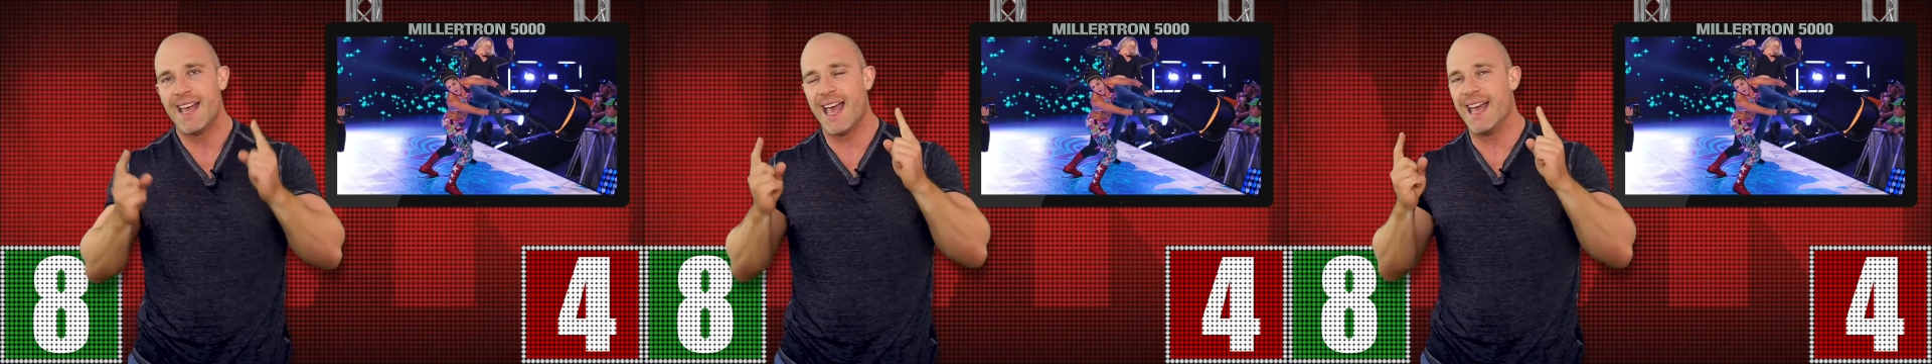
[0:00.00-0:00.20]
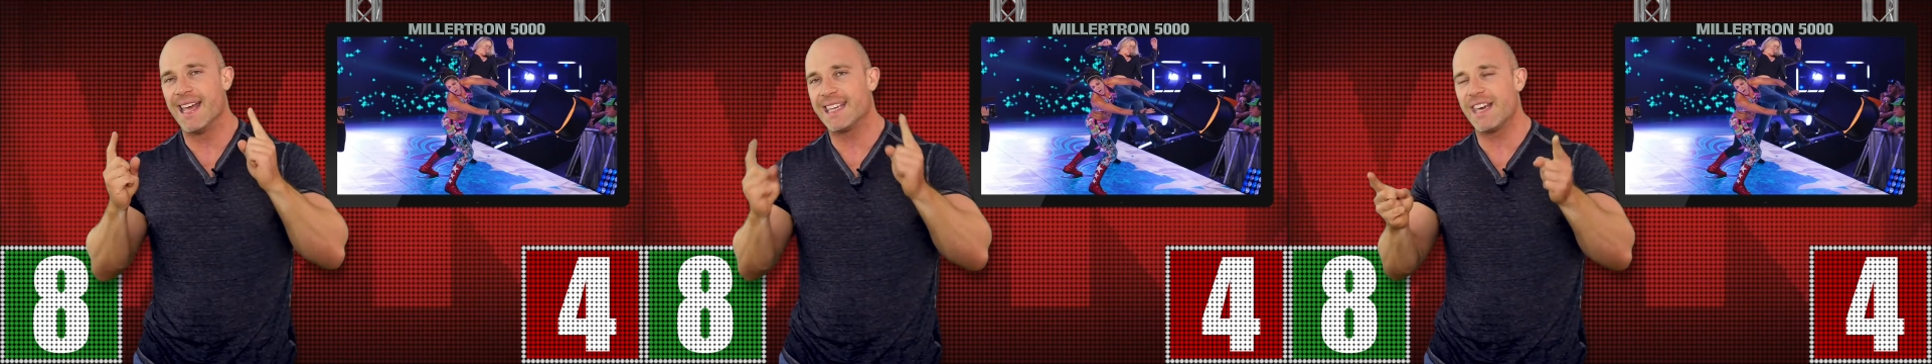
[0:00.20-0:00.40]

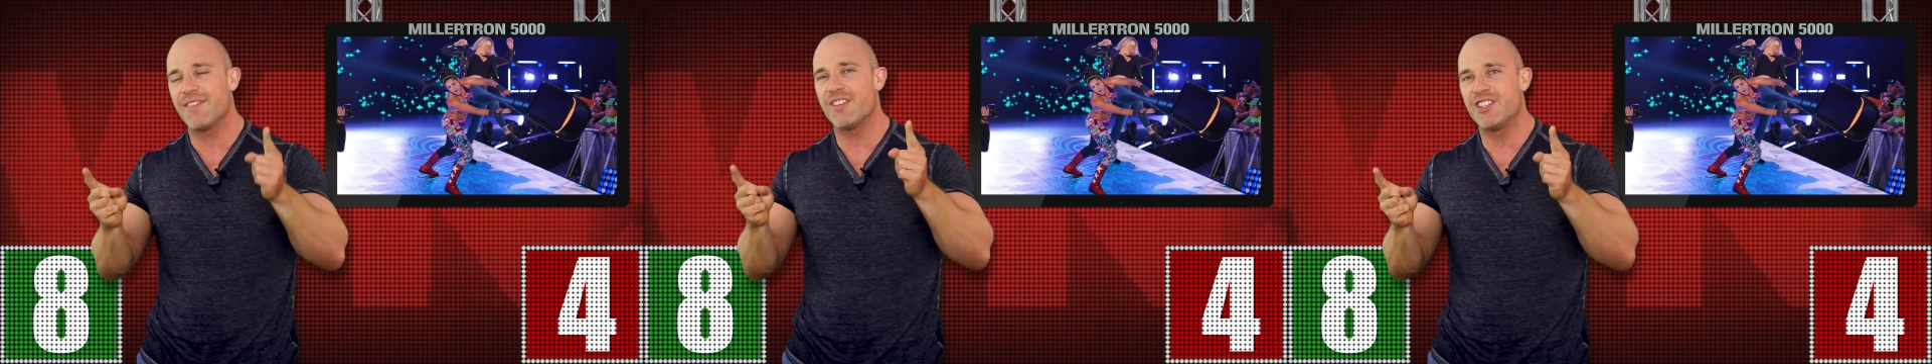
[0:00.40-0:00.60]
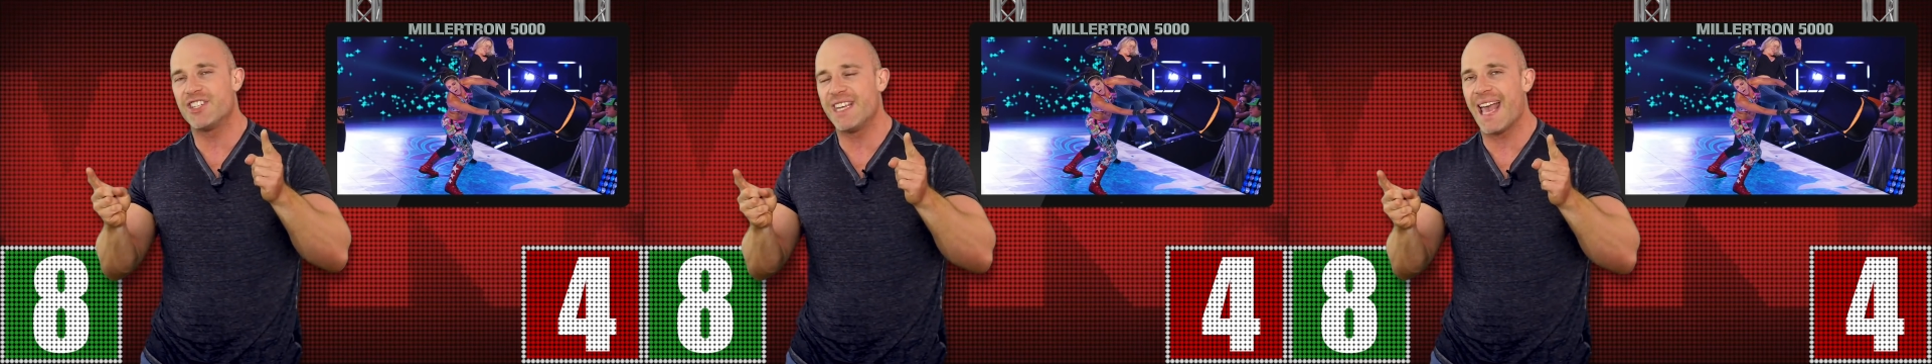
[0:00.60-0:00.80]
And
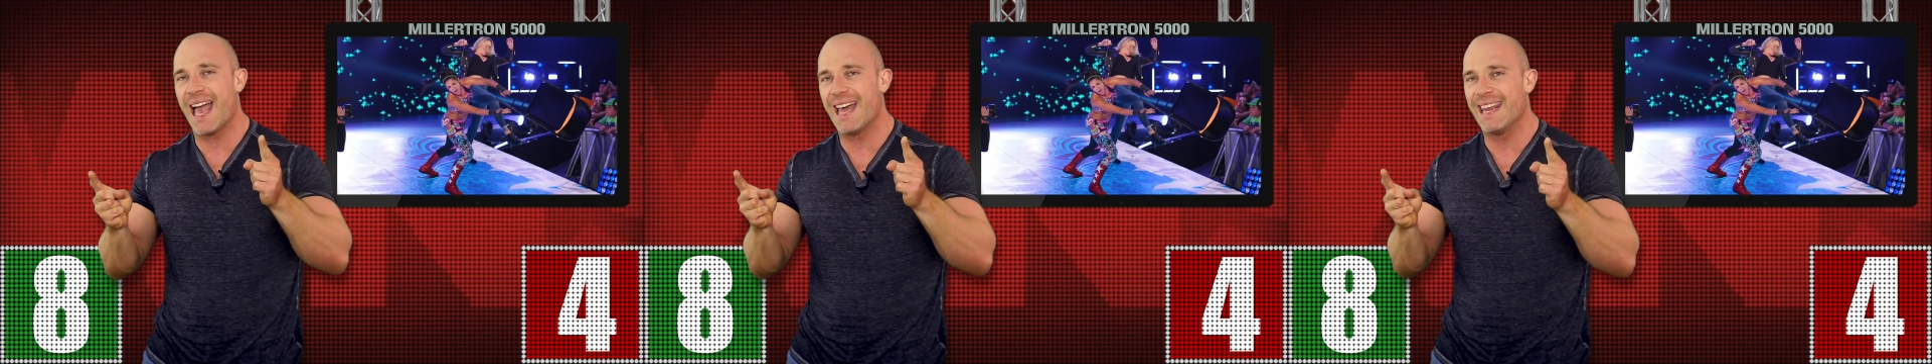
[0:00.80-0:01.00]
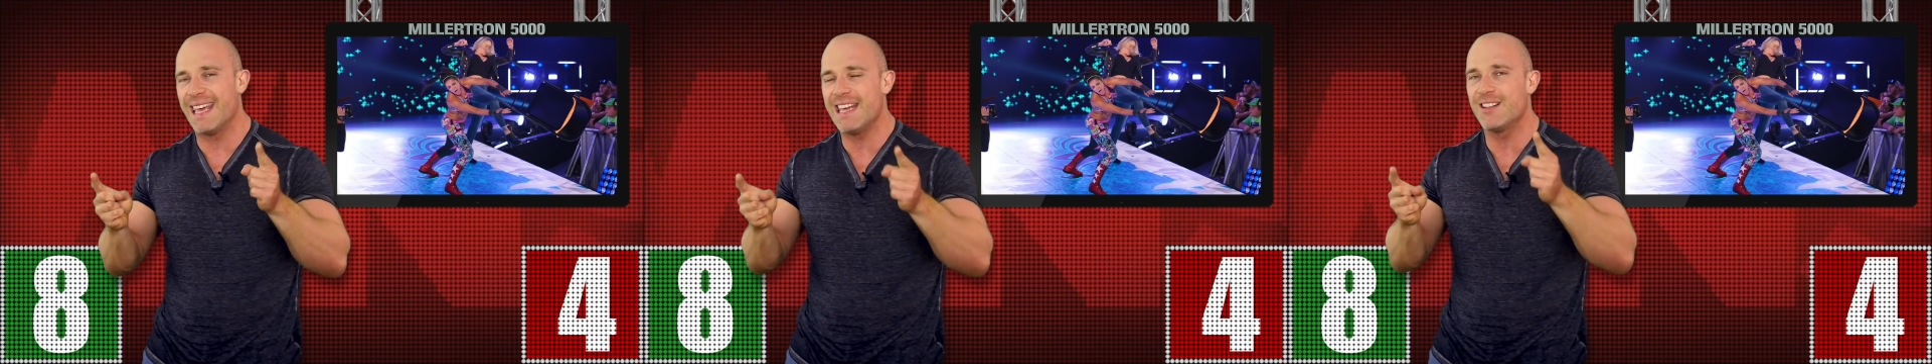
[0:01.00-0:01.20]
given she
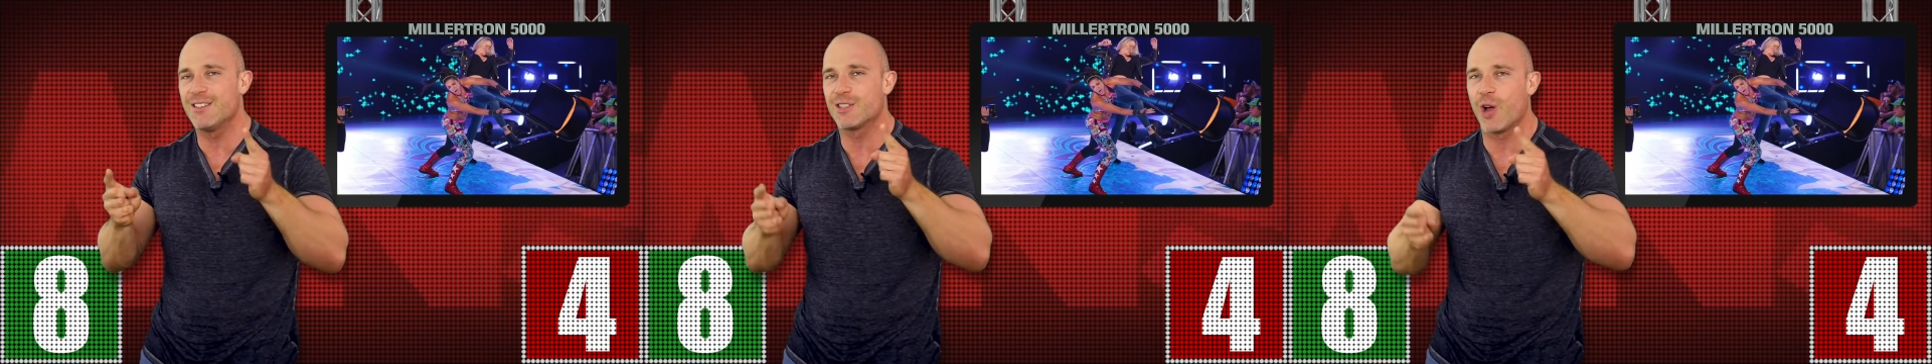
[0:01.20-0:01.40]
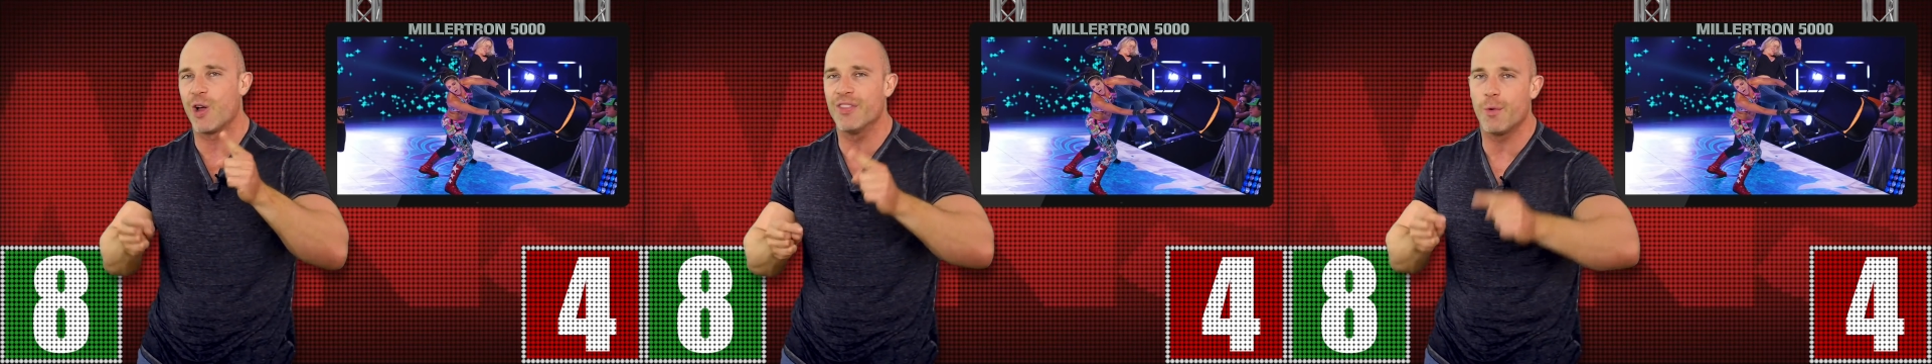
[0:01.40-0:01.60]
had
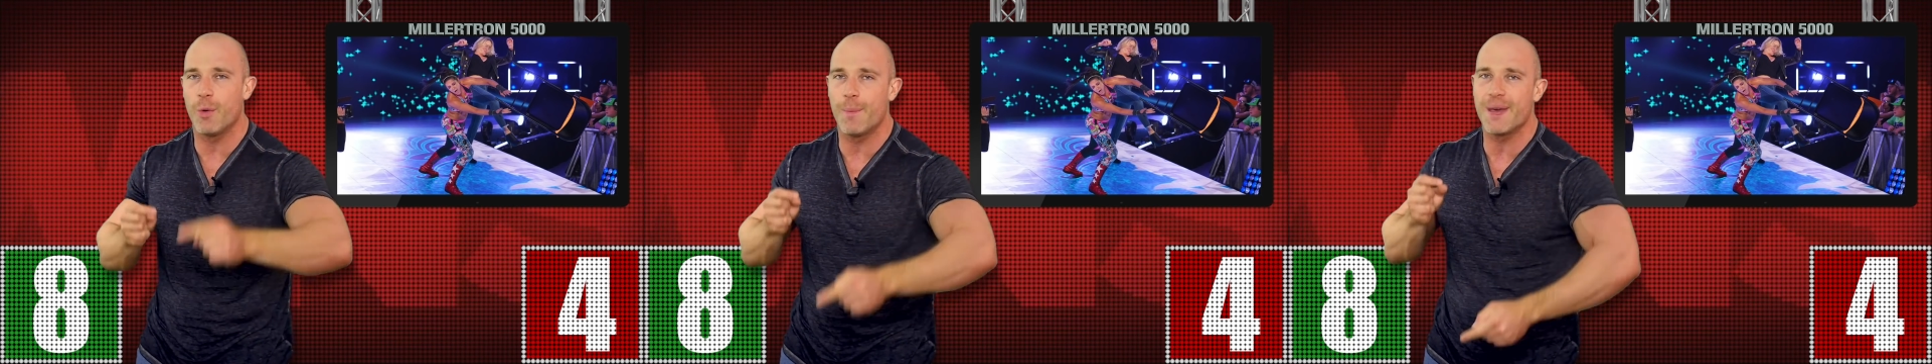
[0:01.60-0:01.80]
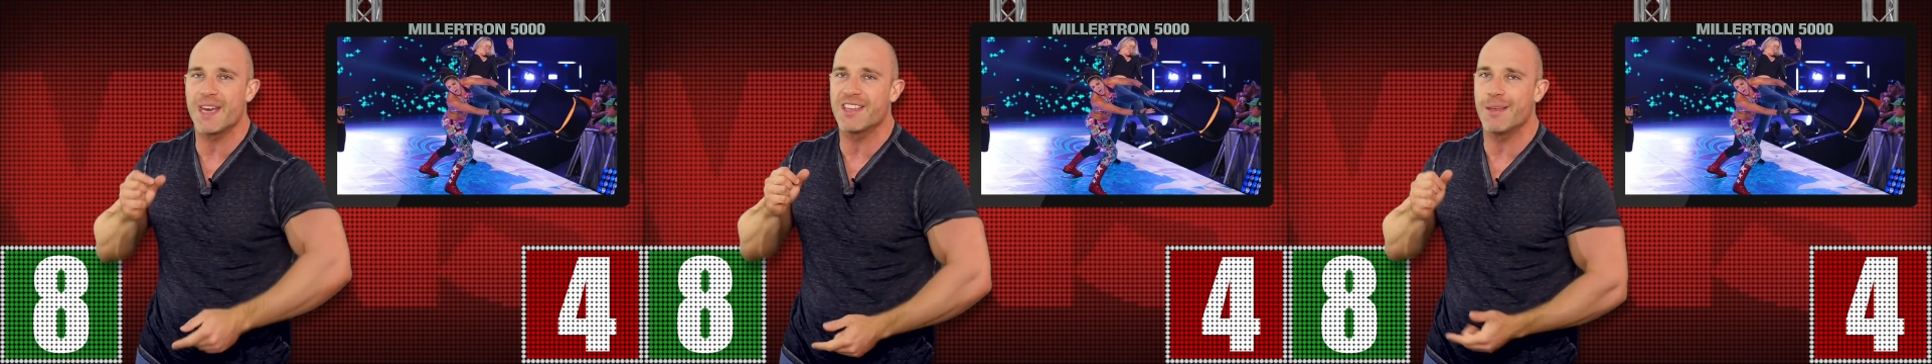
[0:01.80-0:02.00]
heels on that were
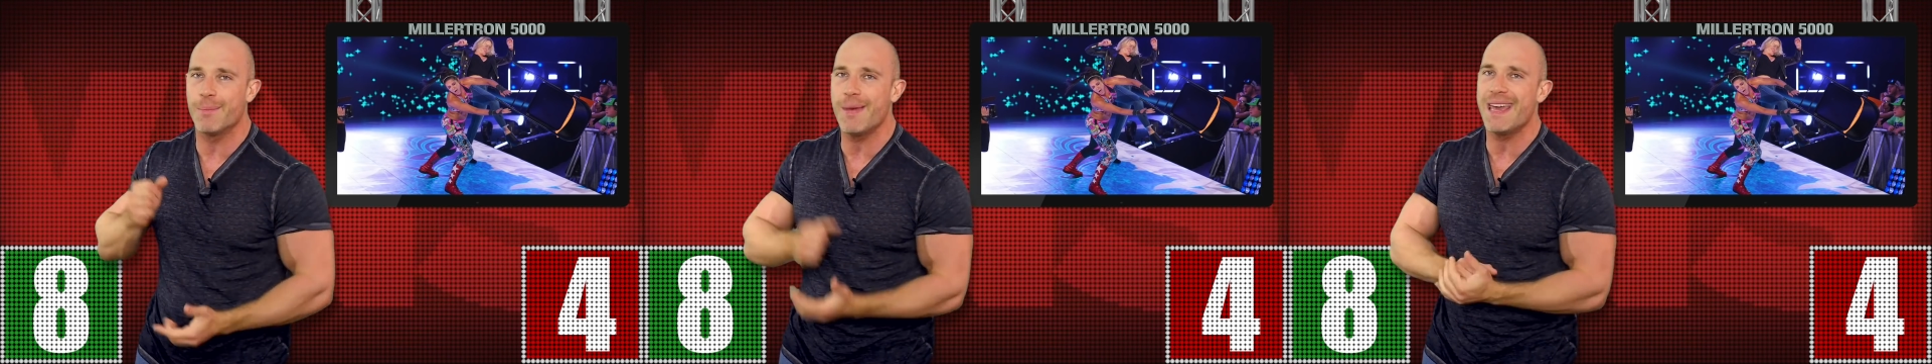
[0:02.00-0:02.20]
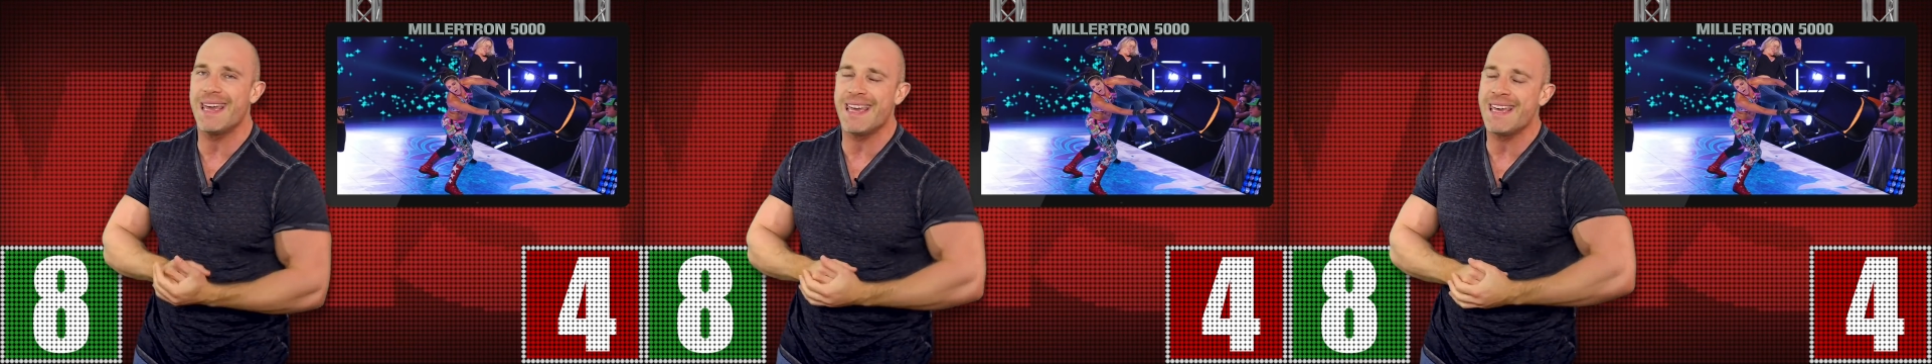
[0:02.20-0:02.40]
bigger than
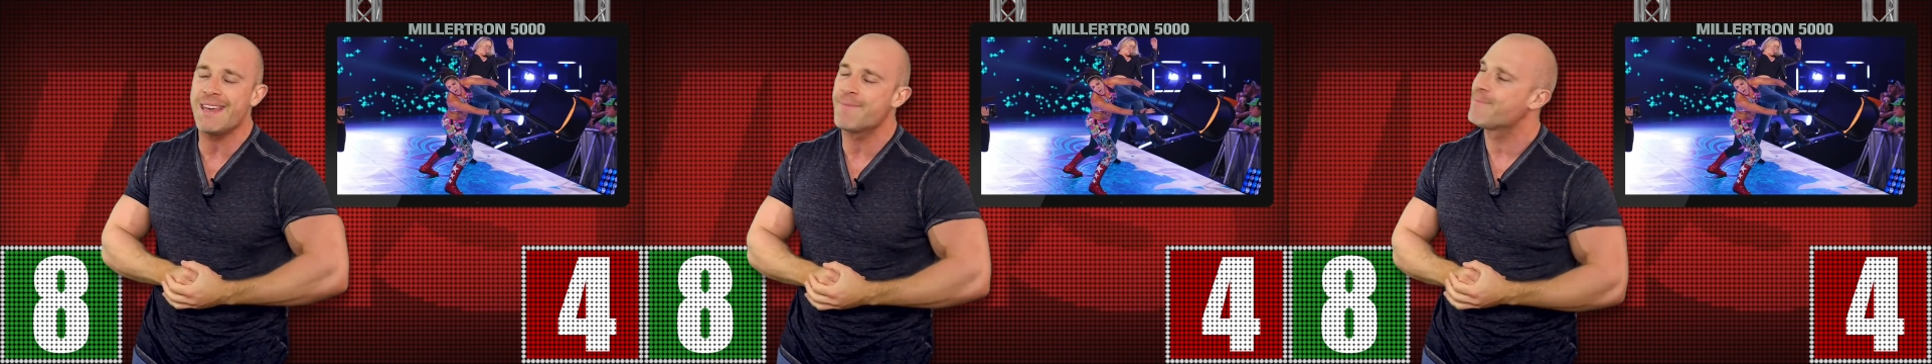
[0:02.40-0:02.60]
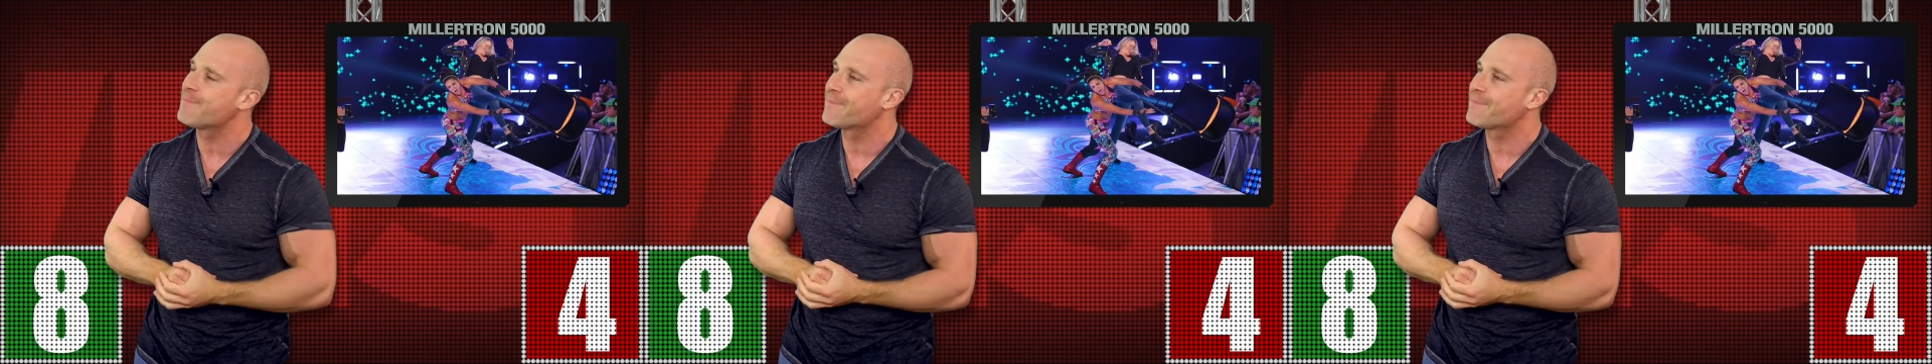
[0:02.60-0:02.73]
me,